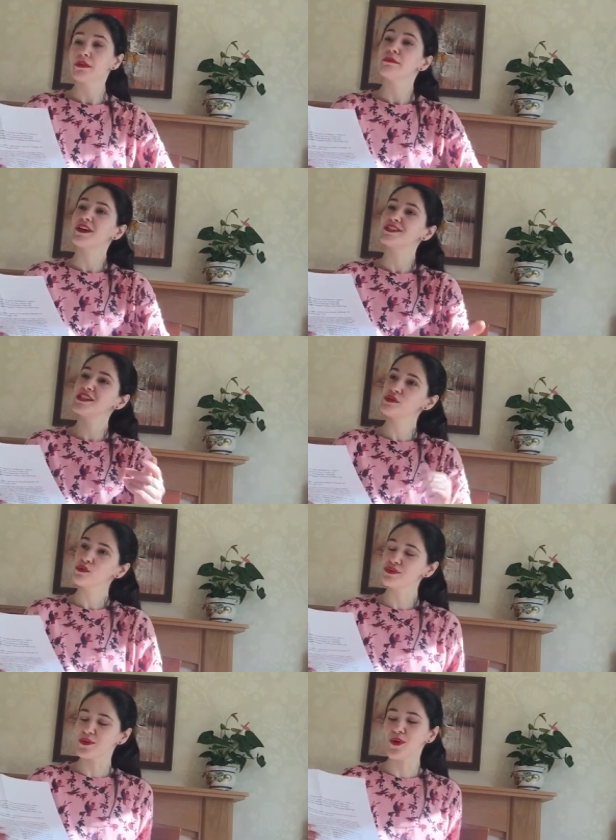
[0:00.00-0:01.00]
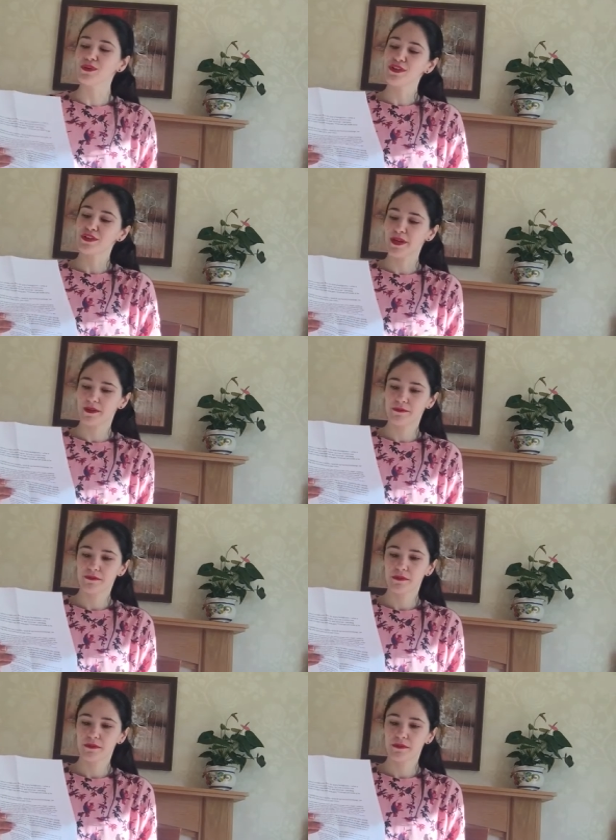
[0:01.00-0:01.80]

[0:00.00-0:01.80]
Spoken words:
because he's also older than me.